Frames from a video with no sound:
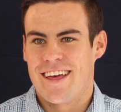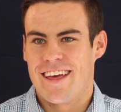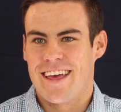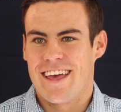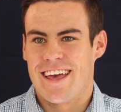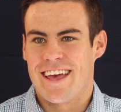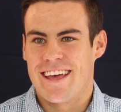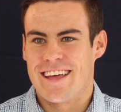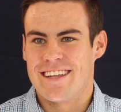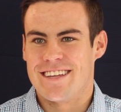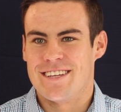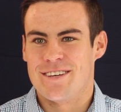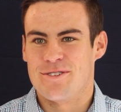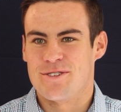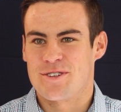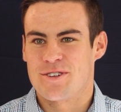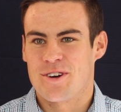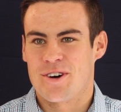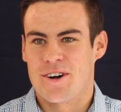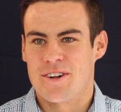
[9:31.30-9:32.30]
And he
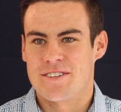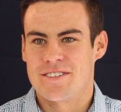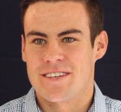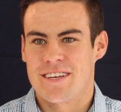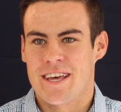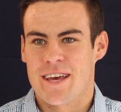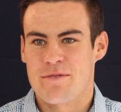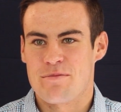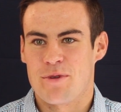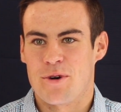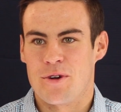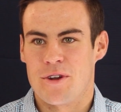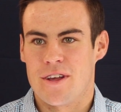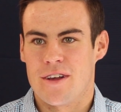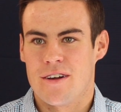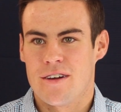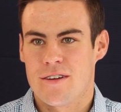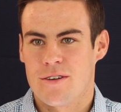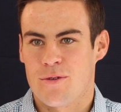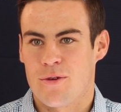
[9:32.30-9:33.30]
was called to
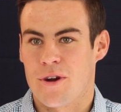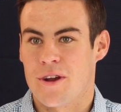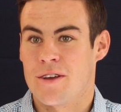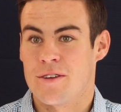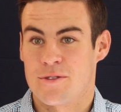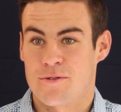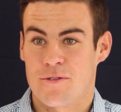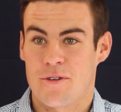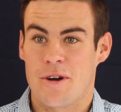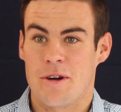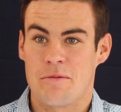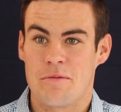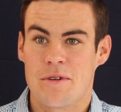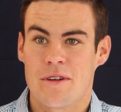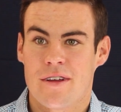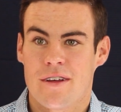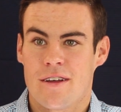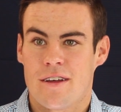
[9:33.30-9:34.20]
Cambodia, where he's from.